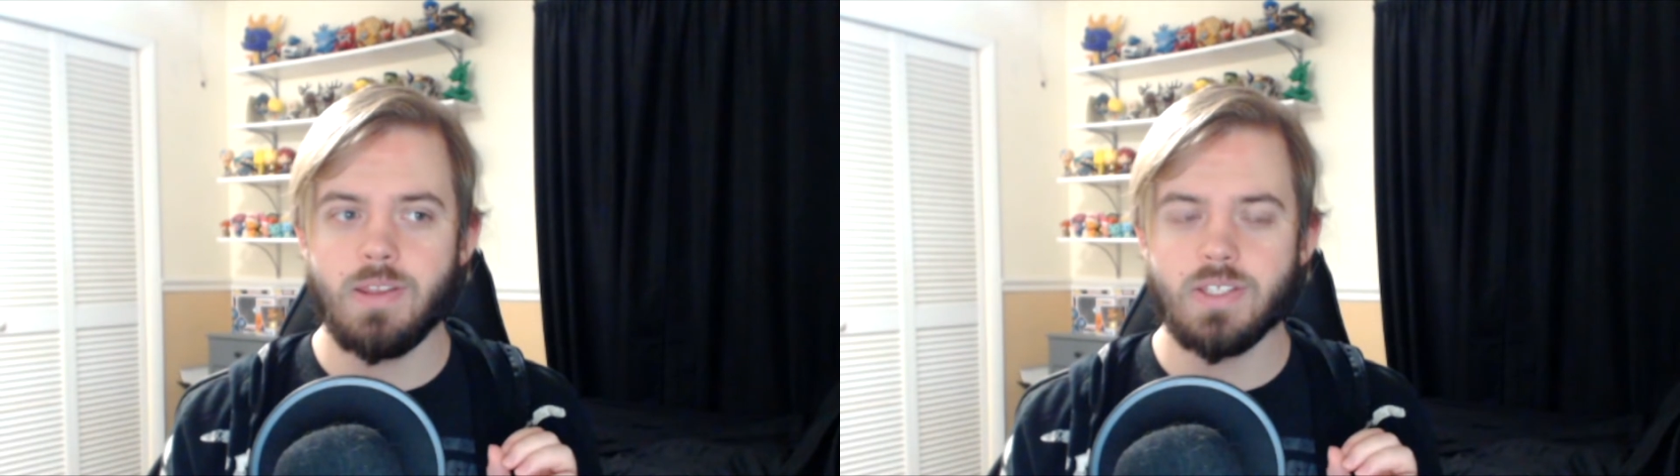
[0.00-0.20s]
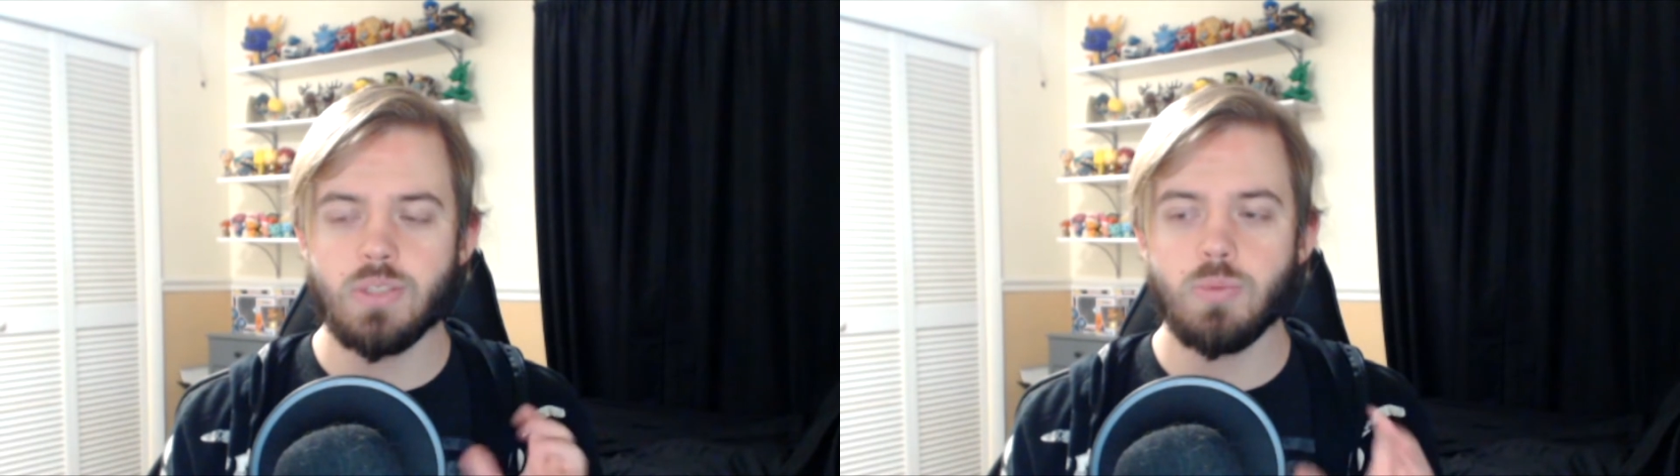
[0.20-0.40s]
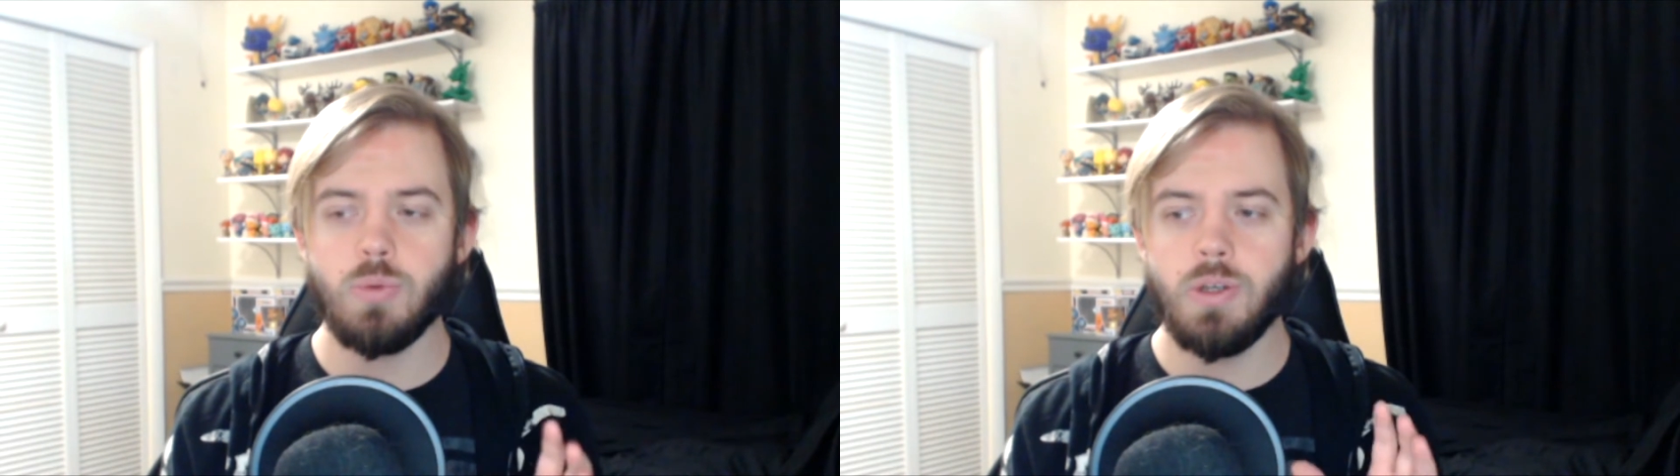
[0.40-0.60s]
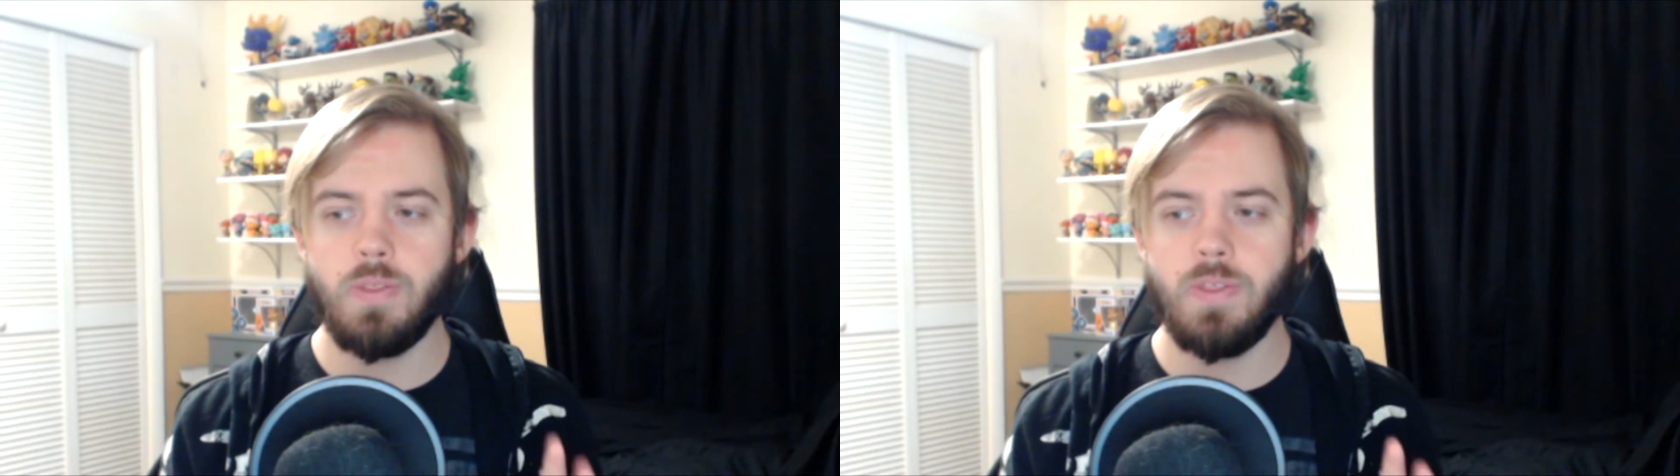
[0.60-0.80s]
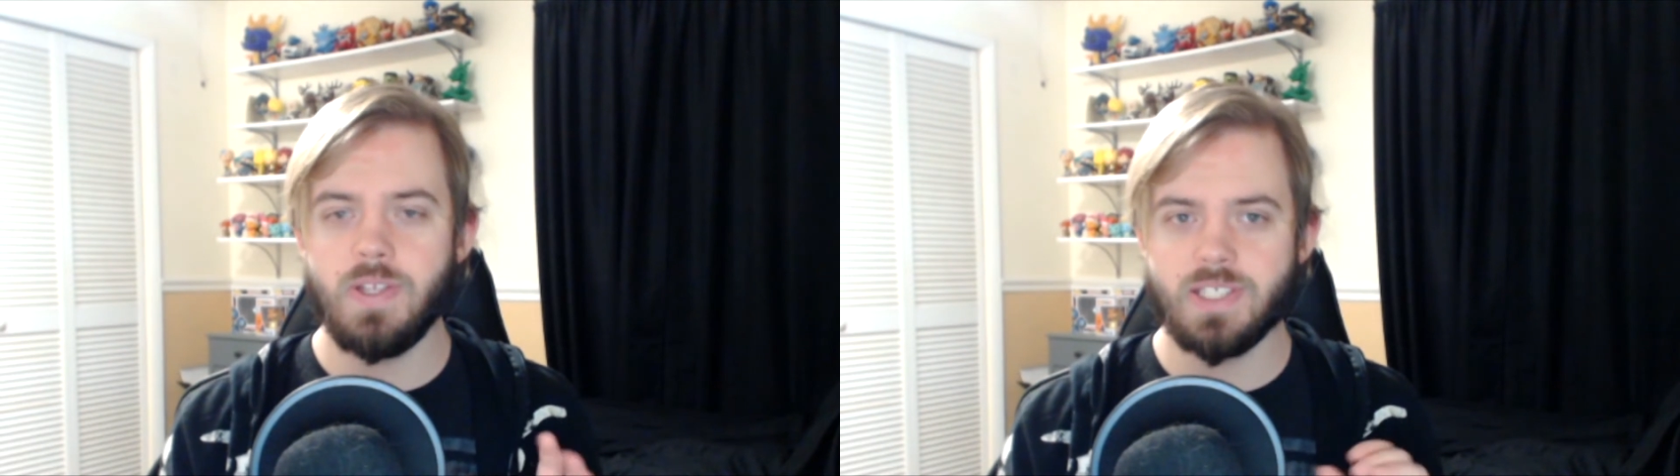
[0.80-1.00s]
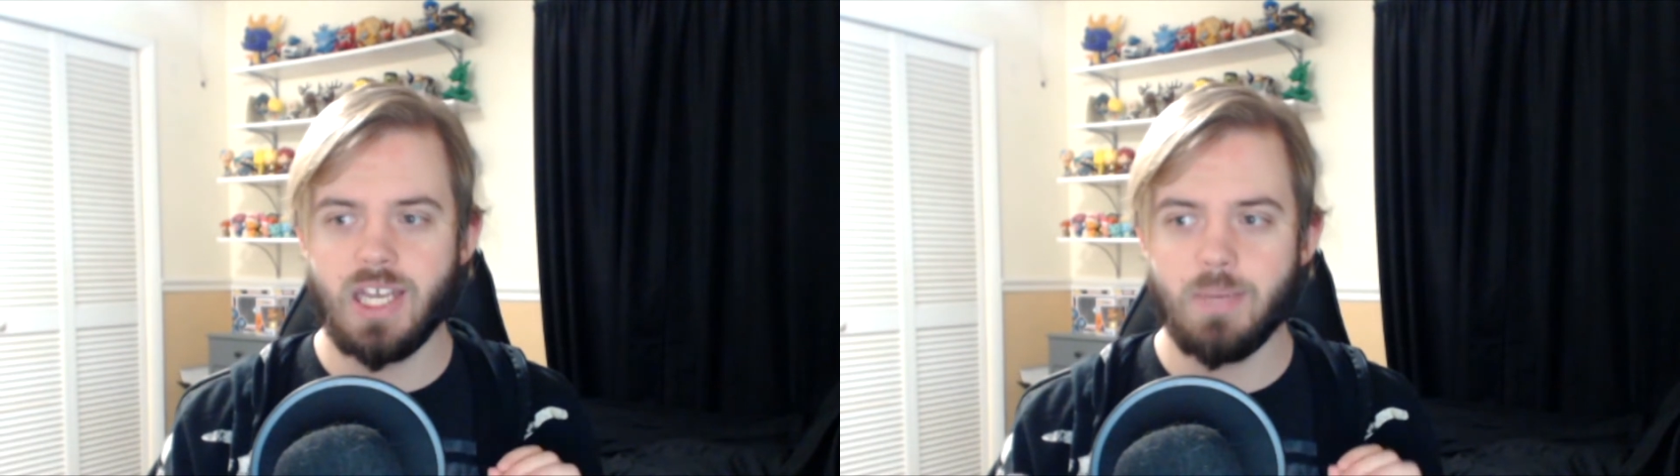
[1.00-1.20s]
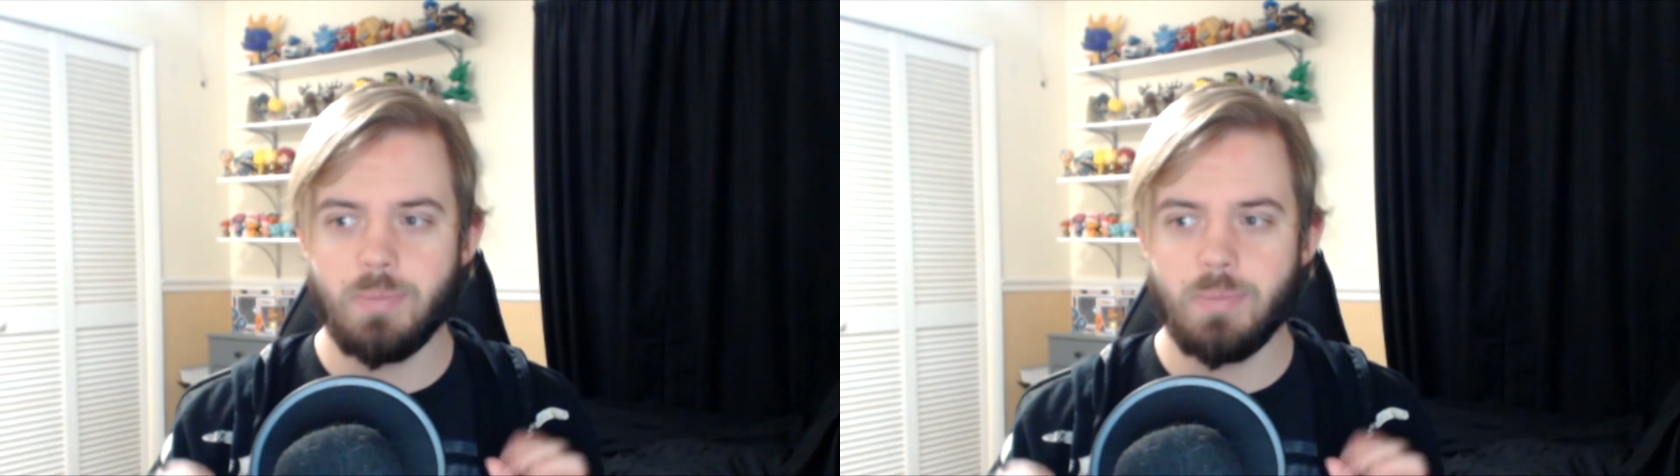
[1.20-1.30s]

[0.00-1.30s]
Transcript: This is one of the things that kind of